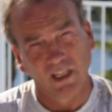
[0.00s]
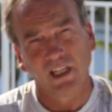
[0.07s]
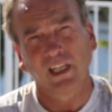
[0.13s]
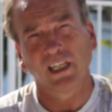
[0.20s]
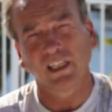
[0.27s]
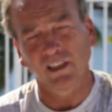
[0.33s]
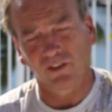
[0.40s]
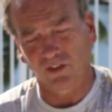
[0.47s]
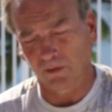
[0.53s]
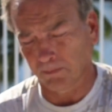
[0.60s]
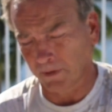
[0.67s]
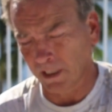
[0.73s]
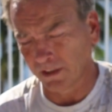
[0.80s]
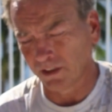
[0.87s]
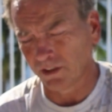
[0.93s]
He gets up
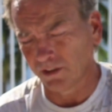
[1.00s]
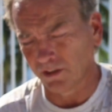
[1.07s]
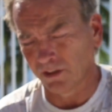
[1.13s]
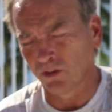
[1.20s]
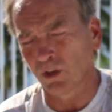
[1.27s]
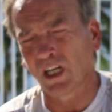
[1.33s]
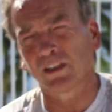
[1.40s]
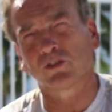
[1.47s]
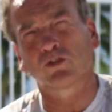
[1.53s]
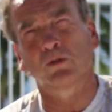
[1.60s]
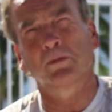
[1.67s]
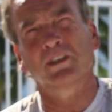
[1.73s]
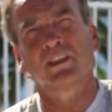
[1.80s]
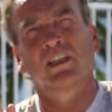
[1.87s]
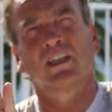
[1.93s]
on the
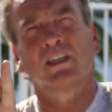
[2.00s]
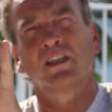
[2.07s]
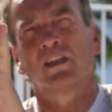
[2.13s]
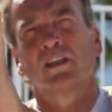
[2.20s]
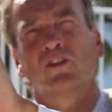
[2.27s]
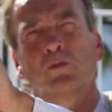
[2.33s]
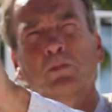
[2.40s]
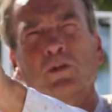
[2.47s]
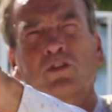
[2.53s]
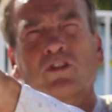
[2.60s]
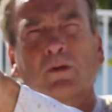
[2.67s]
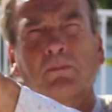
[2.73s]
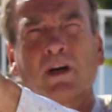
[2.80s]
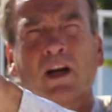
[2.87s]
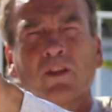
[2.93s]
nostrum again, and he's pushed
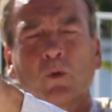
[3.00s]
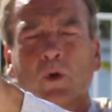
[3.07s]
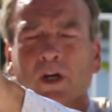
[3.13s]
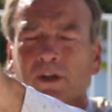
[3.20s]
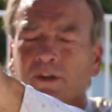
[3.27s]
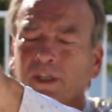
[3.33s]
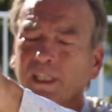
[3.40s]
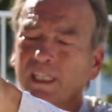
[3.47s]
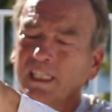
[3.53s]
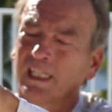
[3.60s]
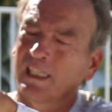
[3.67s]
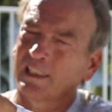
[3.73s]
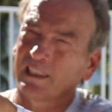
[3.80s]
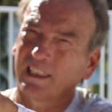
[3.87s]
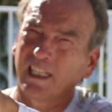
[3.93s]
up out of the water, and
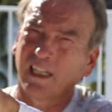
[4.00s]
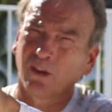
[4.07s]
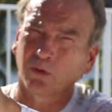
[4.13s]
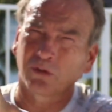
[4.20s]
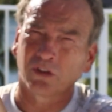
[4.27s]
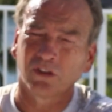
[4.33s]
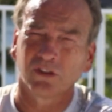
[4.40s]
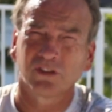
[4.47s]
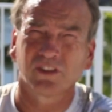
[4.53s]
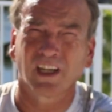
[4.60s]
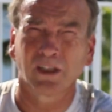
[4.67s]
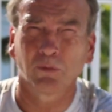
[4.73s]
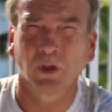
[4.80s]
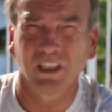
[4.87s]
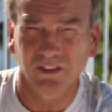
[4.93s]
again Keto turns
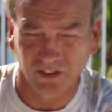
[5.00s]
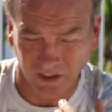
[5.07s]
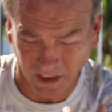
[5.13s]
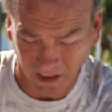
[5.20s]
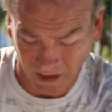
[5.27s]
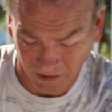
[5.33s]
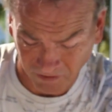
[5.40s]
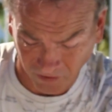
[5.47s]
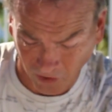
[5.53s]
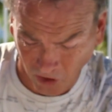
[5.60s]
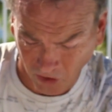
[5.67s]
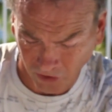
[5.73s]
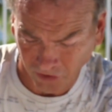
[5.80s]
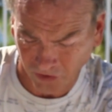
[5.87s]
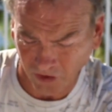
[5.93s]
sideways and he
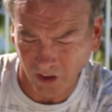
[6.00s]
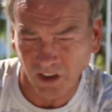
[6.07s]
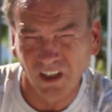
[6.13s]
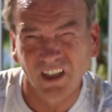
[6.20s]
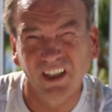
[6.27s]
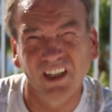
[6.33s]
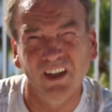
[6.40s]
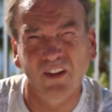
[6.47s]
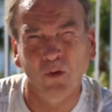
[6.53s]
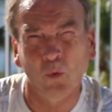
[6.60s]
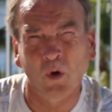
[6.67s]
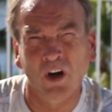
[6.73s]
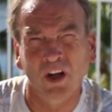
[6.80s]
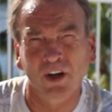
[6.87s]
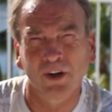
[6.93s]
falls into the
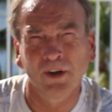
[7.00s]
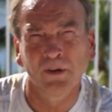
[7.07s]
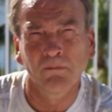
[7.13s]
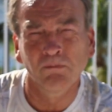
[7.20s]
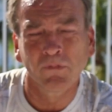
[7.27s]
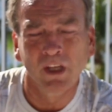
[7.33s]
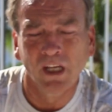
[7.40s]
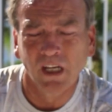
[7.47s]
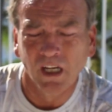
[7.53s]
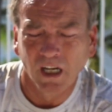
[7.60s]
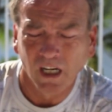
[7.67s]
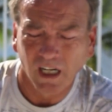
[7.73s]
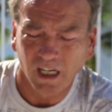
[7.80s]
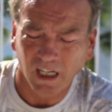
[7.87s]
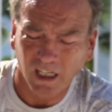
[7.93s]
water.
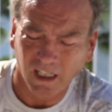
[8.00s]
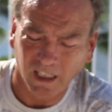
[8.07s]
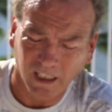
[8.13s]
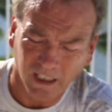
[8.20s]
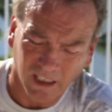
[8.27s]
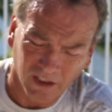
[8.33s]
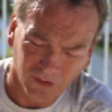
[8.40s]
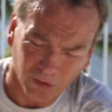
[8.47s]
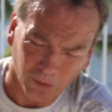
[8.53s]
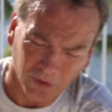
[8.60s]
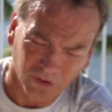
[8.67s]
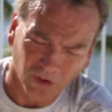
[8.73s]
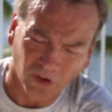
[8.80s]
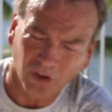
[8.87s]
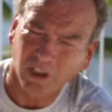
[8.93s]
As a
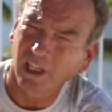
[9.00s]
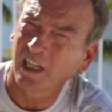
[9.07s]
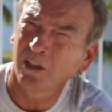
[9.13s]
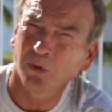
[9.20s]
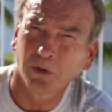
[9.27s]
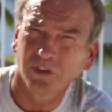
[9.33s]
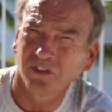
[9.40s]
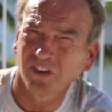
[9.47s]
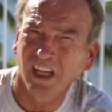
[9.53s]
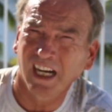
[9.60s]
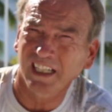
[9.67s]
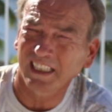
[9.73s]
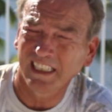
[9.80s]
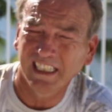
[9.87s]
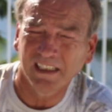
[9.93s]
result, Keto is
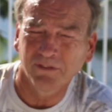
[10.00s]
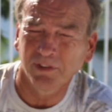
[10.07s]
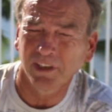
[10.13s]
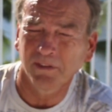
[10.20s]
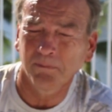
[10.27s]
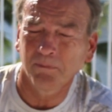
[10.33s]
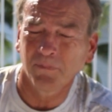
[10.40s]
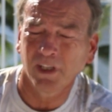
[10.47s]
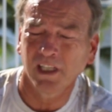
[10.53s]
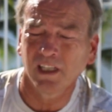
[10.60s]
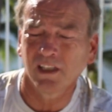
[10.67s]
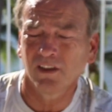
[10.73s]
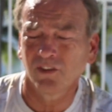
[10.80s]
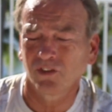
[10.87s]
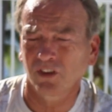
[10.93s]
not given
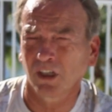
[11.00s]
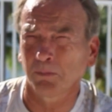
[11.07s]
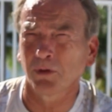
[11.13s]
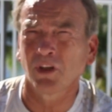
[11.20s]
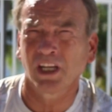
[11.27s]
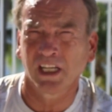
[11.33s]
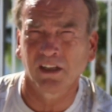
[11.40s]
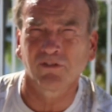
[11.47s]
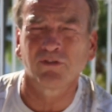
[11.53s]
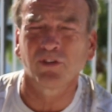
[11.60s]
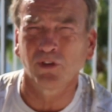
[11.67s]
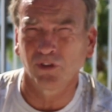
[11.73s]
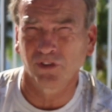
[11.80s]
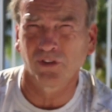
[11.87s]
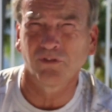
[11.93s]
his couple
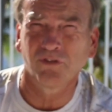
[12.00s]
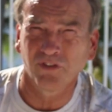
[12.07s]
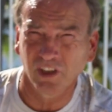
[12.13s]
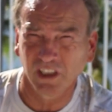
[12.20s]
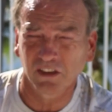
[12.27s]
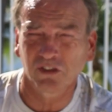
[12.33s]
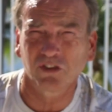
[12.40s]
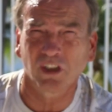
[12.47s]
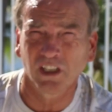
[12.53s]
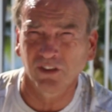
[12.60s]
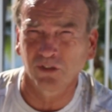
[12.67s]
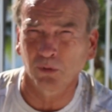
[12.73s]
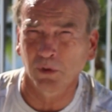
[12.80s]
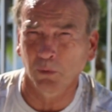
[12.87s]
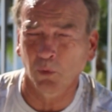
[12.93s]
handfuls of fish
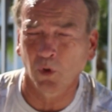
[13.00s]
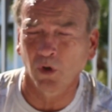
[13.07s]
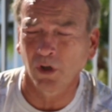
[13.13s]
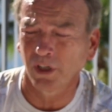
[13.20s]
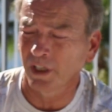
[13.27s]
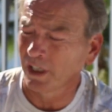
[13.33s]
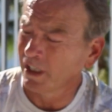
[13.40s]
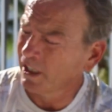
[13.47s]
as a reward,